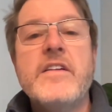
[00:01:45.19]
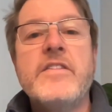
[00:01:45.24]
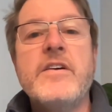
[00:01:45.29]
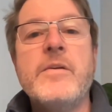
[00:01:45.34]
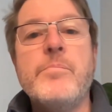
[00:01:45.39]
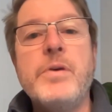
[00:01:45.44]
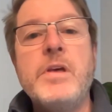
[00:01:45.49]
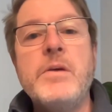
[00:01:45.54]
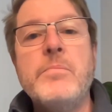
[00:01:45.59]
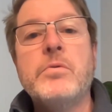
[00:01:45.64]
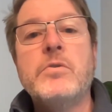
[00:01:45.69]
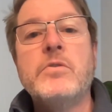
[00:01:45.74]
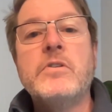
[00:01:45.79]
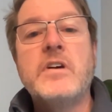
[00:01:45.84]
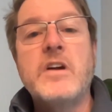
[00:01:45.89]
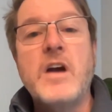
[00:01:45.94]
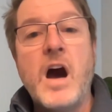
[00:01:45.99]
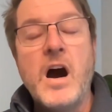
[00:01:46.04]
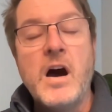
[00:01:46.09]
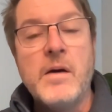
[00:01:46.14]
that
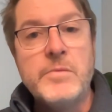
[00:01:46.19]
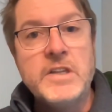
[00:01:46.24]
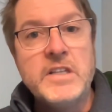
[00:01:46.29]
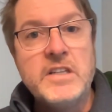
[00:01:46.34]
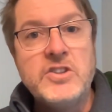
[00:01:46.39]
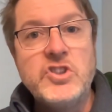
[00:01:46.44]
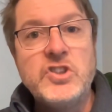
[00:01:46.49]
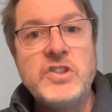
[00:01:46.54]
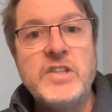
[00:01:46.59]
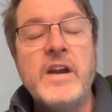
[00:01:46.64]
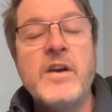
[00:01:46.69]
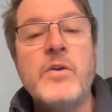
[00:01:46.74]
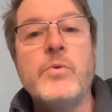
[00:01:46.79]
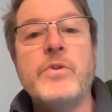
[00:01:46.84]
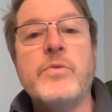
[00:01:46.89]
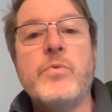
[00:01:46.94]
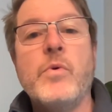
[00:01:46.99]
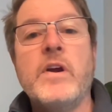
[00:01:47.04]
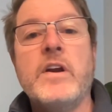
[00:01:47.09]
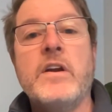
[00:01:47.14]
people commonly share
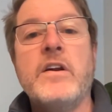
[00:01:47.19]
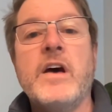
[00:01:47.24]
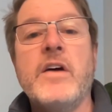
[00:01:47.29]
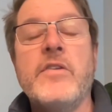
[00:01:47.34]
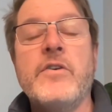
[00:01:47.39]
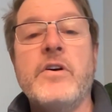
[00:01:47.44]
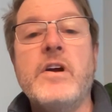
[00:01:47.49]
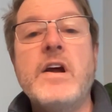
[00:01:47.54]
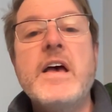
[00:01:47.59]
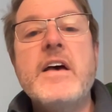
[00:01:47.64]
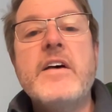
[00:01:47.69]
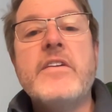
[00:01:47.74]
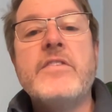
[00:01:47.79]
with one another